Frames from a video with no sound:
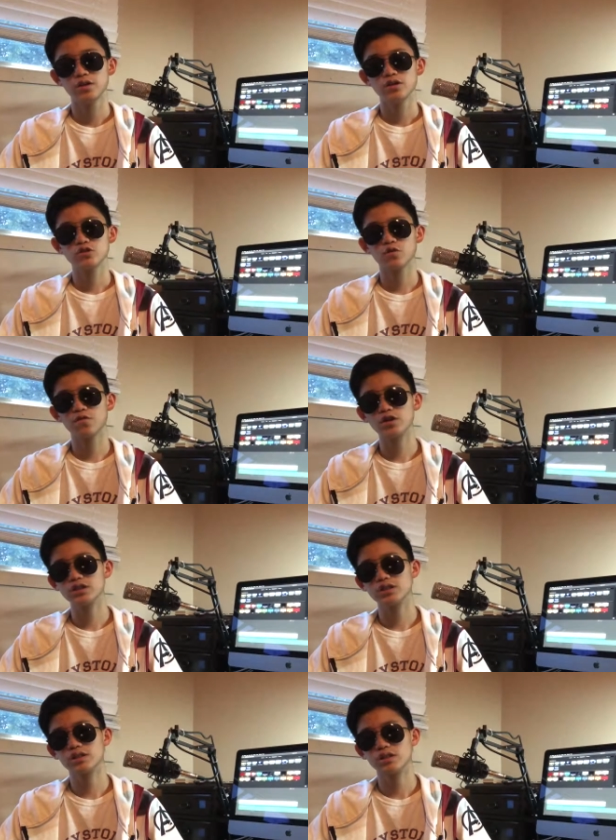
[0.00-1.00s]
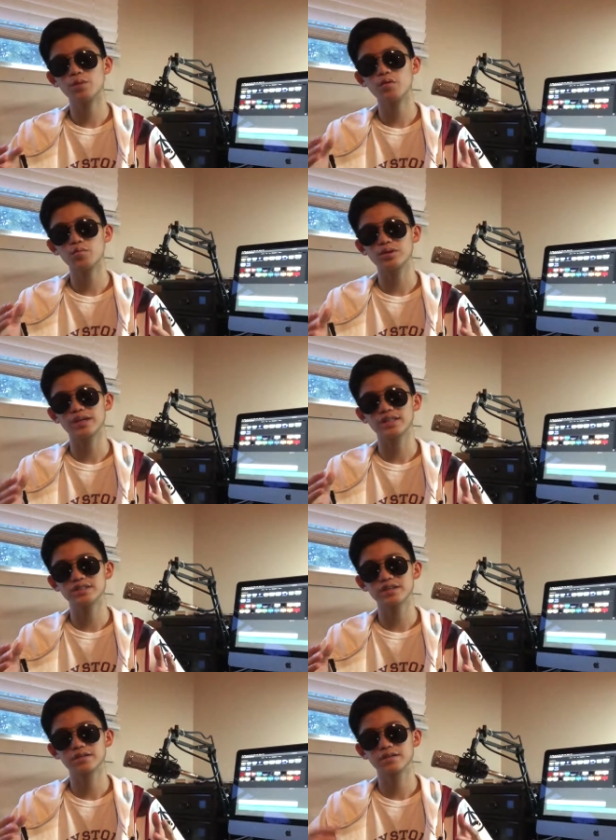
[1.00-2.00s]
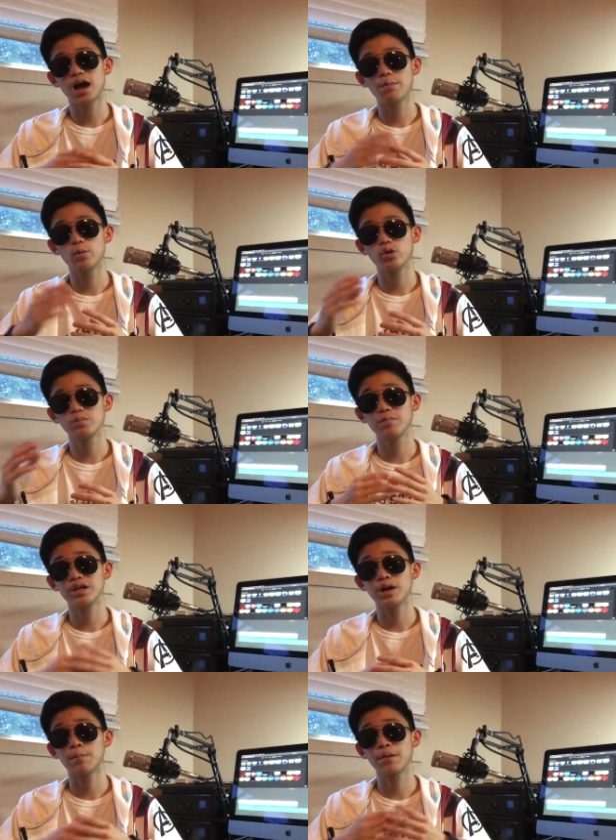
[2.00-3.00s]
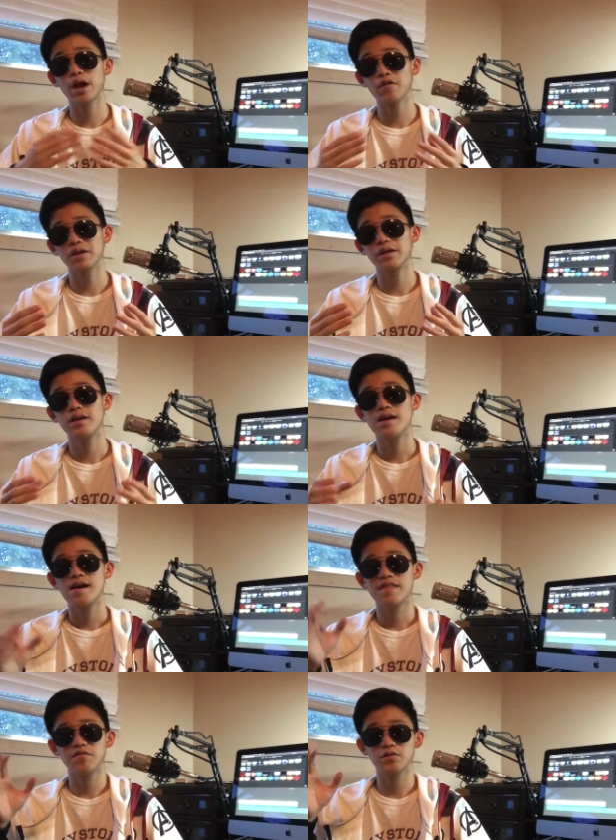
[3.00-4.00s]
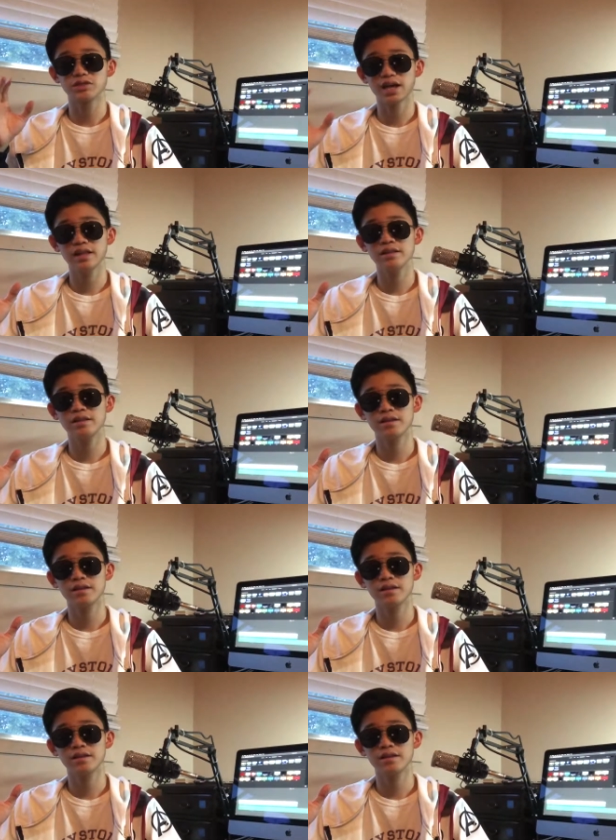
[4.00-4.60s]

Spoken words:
So first, you're probably guessing I'm going to be comparing the iPhone 10